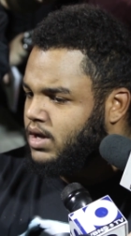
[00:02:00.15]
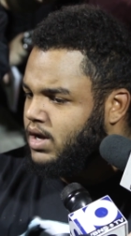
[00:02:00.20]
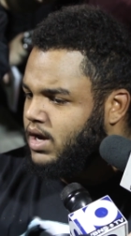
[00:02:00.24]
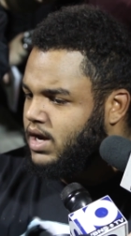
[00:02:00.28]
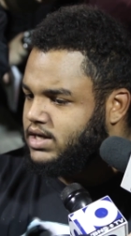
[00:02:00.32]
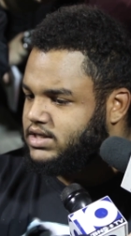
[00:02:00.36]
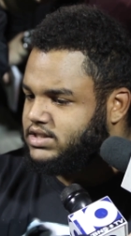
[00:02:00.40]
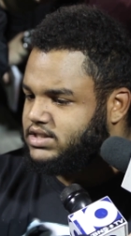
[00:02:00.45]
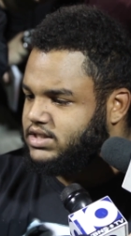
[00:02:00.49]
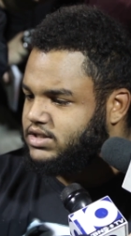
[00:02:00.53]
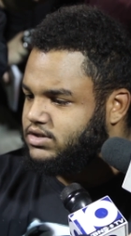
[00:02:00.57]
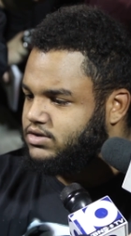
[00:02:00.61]

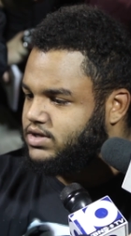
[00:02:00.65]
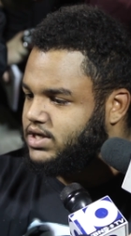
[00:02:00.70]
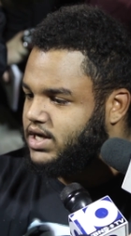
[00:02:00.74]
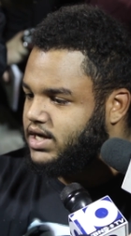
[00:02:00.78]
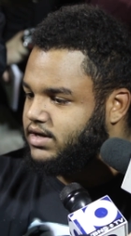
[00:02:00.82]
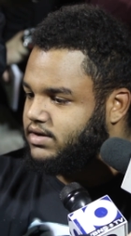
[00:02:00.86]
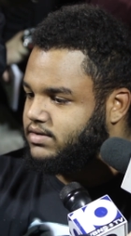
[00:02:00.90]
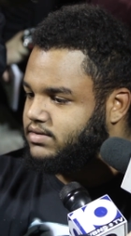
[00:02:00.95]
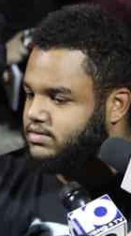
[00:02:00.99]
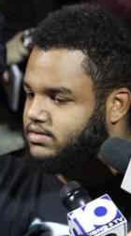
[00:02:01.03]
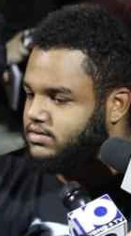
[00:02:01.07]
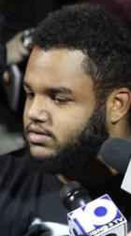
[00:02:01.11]
Honestly,
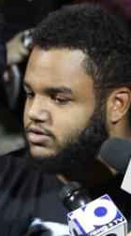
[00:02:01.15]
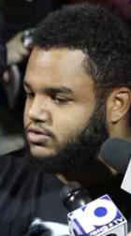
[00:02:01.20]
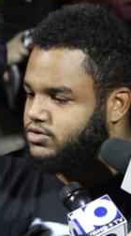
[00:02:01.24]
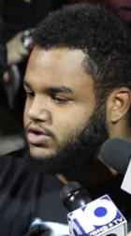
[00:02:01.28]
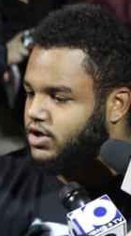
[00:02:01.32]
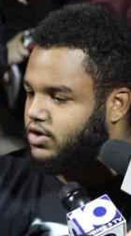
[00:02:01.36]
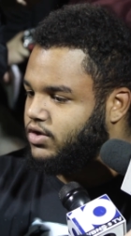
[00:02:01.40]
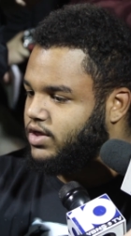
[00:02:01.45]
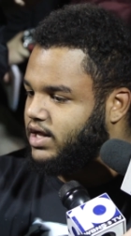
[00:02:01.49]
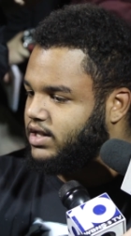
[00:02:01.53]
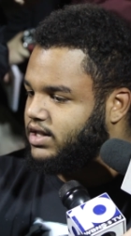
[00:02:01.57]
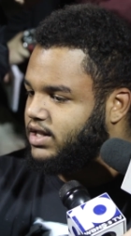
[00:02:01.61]
you
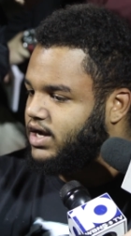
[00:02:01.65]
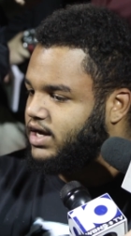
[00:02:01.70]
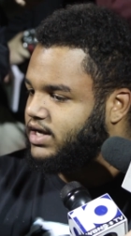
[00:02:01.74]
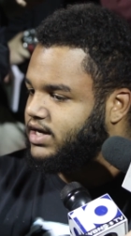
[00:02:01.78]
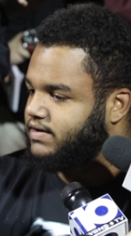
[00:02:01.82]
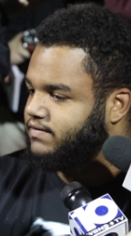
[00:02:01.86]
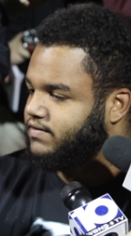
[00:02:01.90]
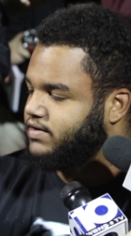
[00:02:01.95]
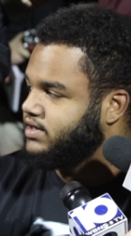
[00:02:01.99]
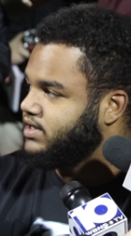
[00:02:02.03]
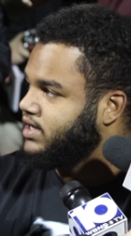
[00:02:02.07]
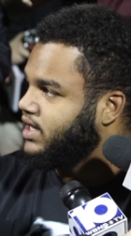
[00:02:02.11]
toe that line
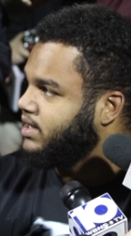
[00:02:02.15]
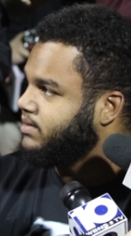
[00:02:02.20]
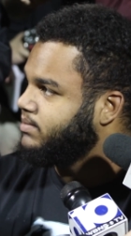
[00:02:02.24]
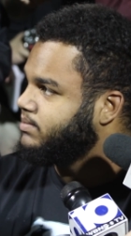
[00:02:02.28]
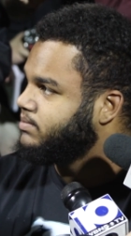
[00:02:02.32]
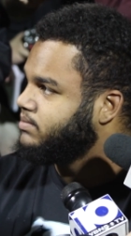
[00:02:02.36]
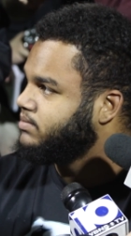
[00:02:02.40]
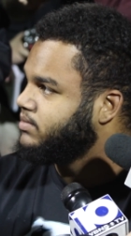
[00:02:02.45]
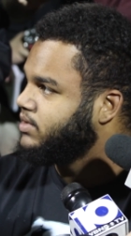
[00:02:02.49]
every game.